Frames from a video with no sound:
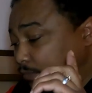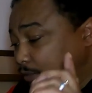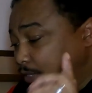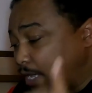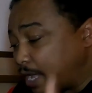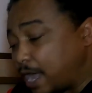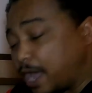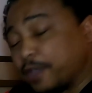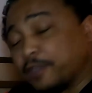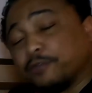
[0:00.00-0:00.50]

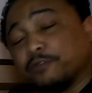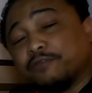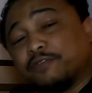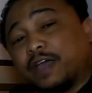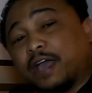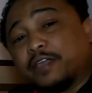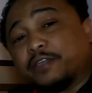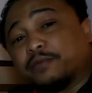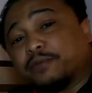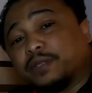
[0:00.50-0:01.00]
how you
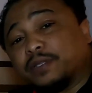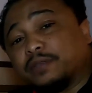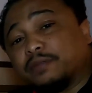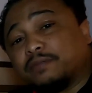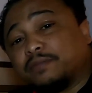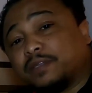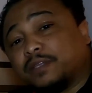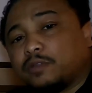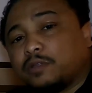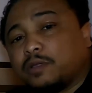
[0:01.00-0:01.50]
value it.
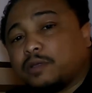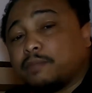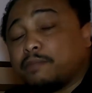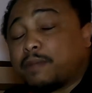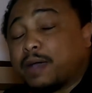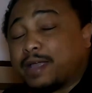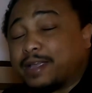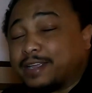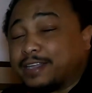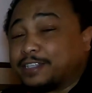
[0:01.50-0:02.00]

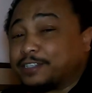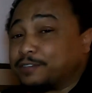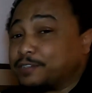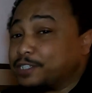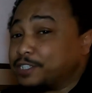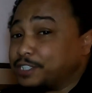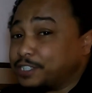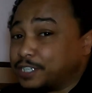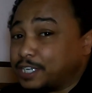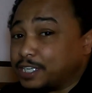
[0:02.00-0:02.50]
My answer
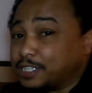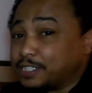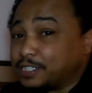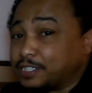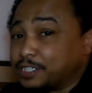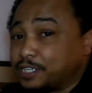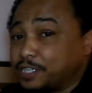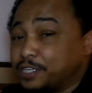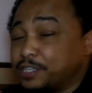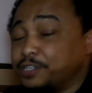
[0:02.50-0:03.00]
is
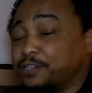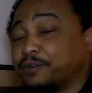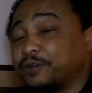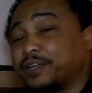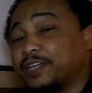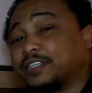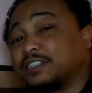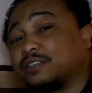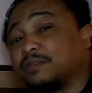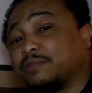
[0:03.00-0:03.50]
yes, your
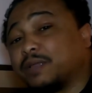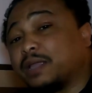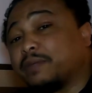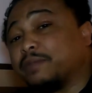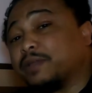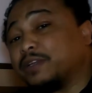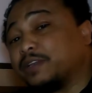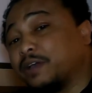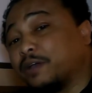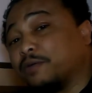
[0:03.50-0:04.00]
answer may
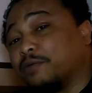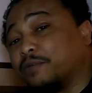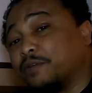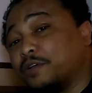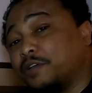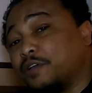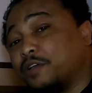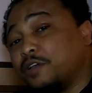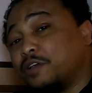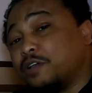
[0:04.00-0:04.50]
be no.
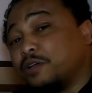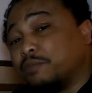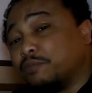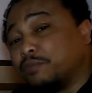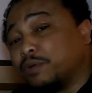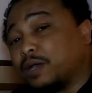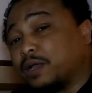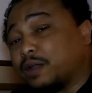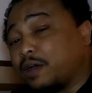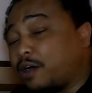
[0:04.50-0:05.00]

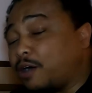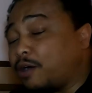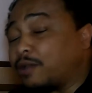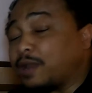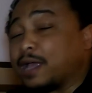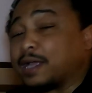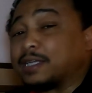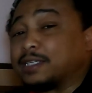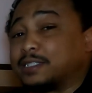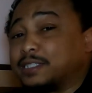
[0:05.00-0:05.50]
But all
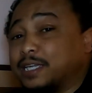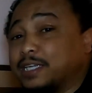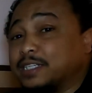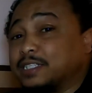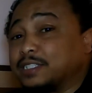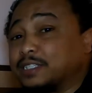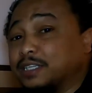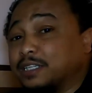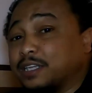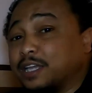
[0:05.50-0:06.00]
I can say
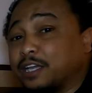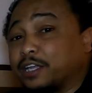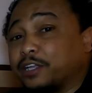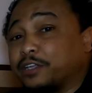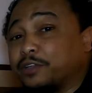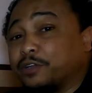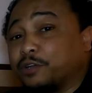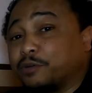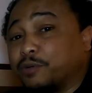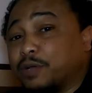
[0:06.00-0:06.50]
is good luck
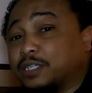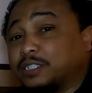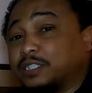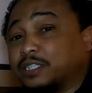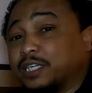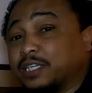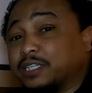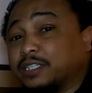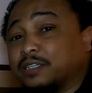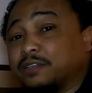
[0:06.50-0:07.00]
in your quest to
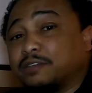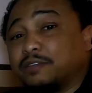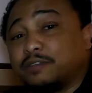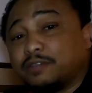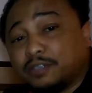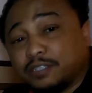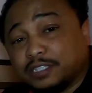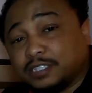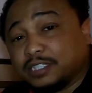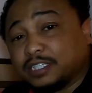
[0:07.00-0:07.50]
get a
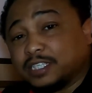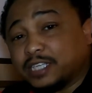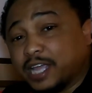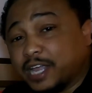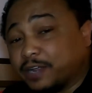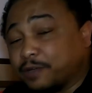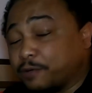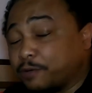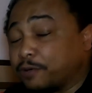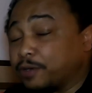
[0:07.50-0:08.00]

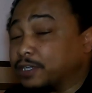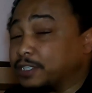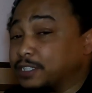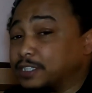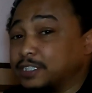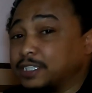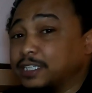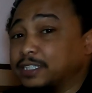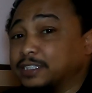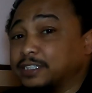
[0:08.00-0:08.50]
C8 or a
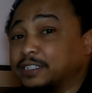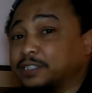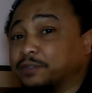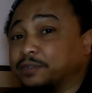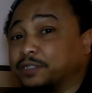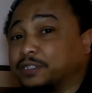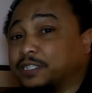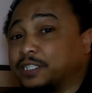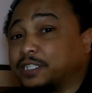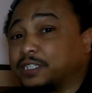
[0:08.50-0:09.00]
C8
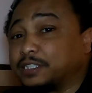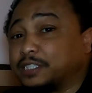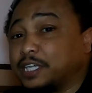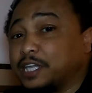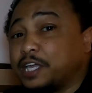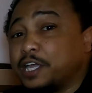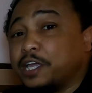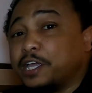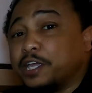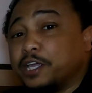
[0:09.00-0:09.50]
Z06.
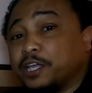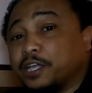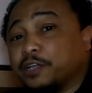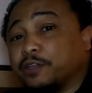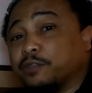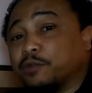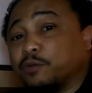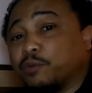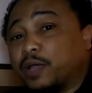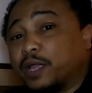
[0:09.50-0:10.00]

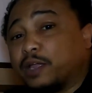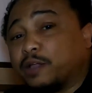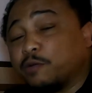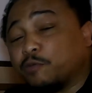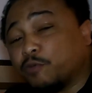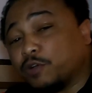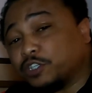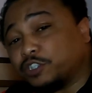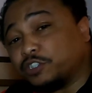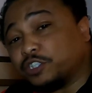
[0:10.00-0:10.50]
Either way,
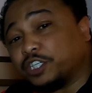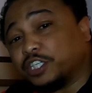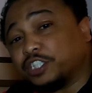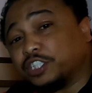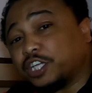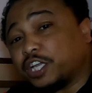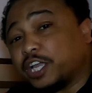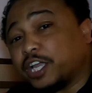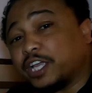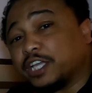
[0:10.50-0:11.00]
once you
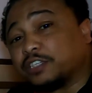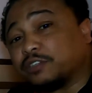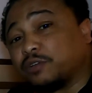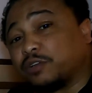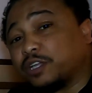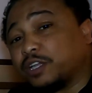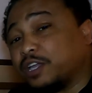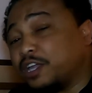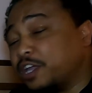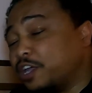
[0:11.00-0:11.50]
get your hands
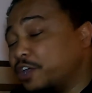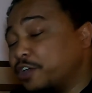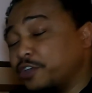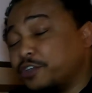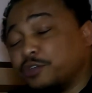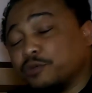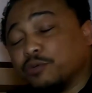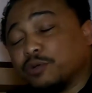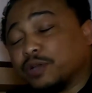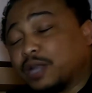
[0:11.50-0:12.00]
on it,
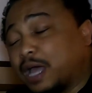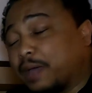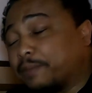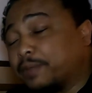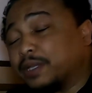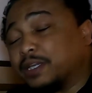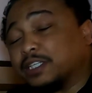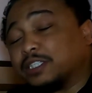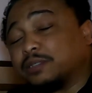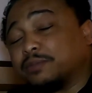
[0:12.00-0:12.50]
you will not
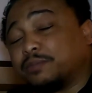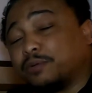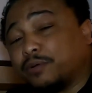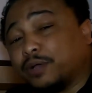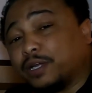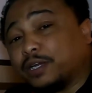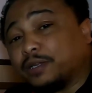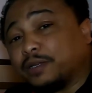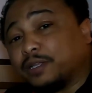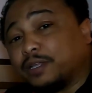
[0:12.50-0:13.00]
be
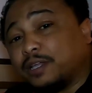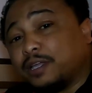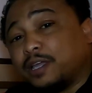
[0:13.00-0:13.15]
disappointed.